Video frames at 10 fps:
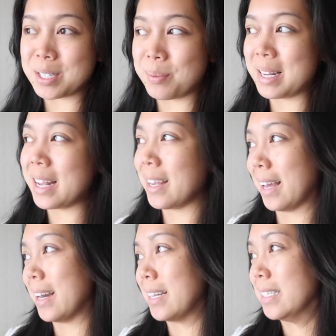so we didn't
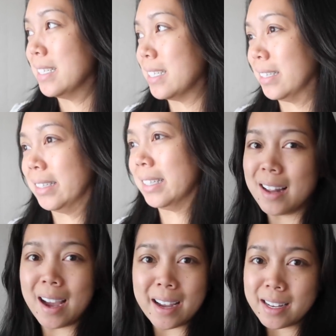get in till
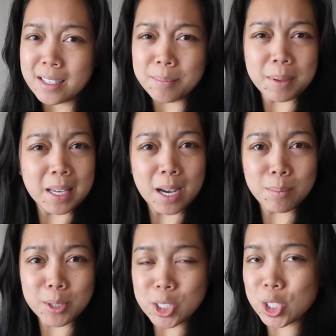9
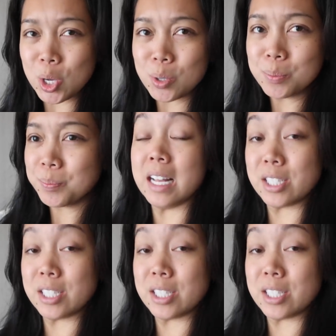p.m. or so.